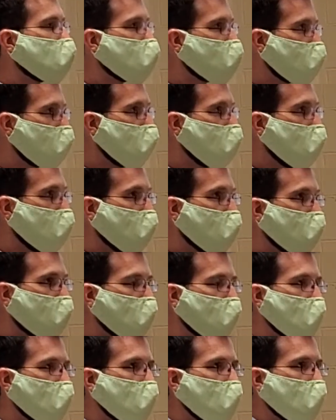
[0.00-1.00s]
Shia.
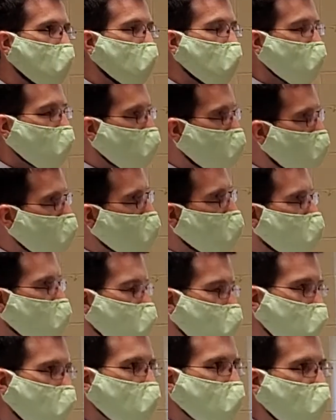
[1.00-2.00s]
But of course,
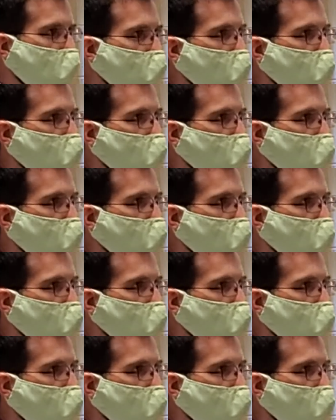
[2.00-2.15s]
there's a